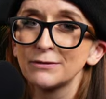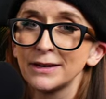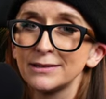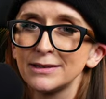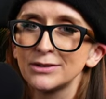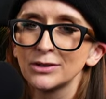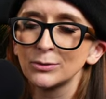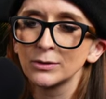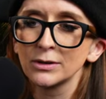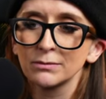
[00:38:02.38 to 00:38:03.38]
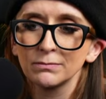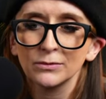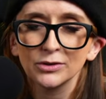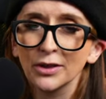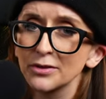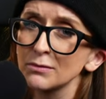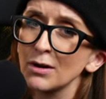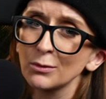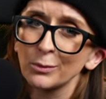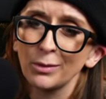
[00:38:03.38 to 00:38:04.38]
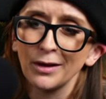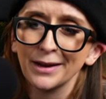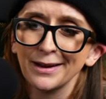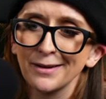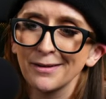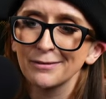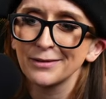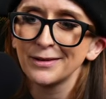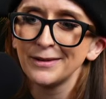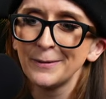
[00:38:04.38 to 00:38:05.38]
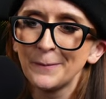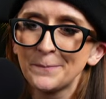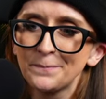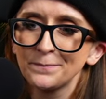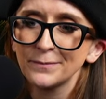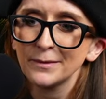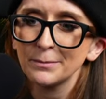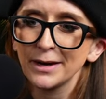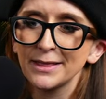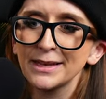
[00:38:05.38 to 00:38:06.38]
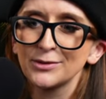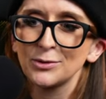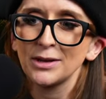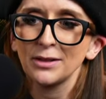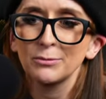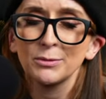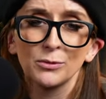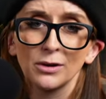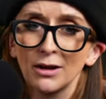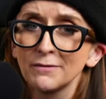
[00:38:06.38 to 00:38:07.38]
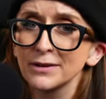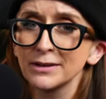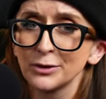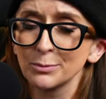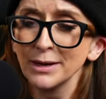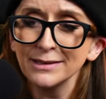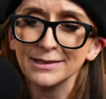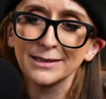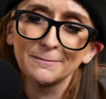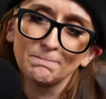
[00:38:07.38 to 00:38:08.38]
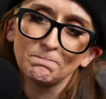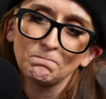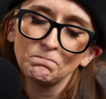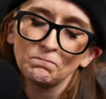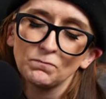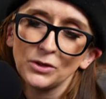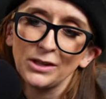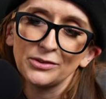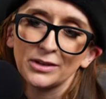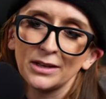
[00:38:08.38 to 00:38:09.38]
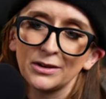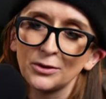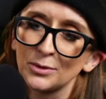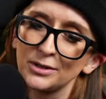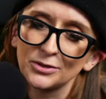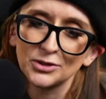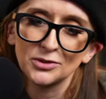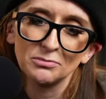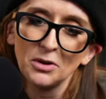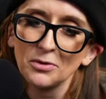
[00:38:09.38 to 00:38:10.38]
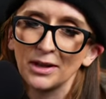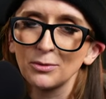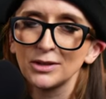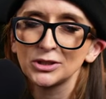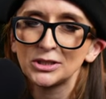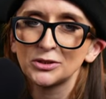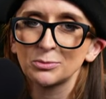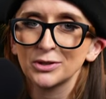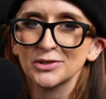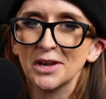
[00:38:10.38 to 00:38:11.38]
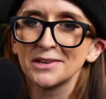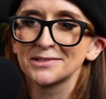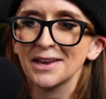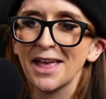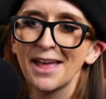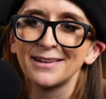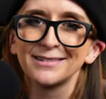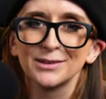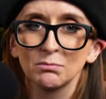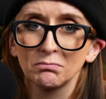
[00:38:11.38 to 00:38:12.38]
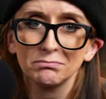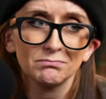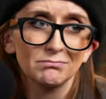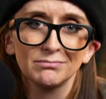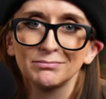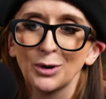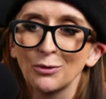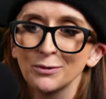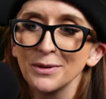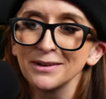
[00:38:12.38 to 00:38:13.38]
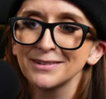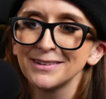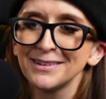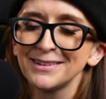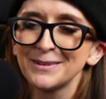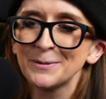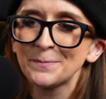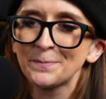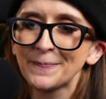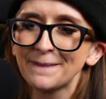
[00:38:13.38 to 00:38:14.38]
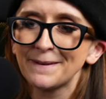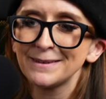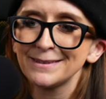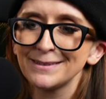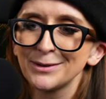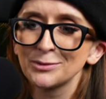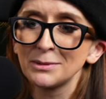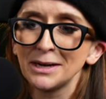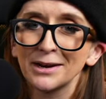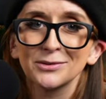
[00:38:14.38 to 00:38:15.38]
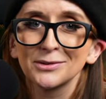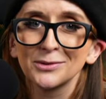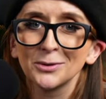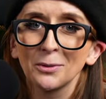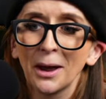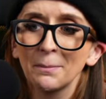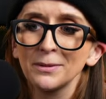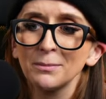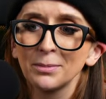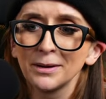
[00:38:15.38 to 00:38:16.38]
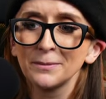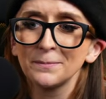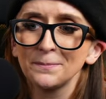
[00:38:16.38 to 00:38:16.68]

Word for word: fine detail work. There's nothing wrong with blocking it off. But I think as you get a little bit more confident in your painting, you're less likely to do it and you're just, okay, well, I'll change the brush size and go from there. Doesn't mean accidents don't happen, but